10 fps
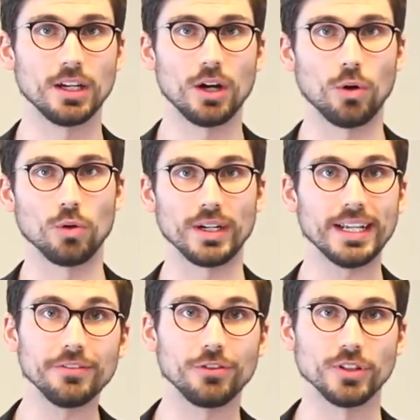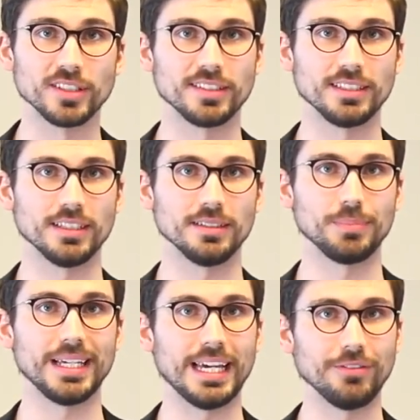or influencing
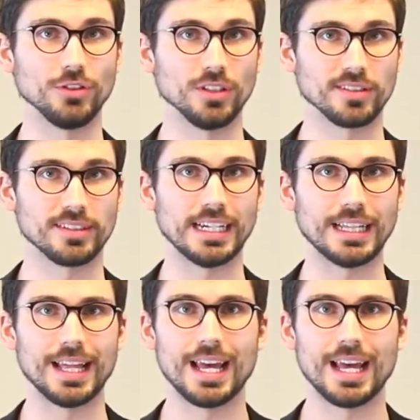behavioral style.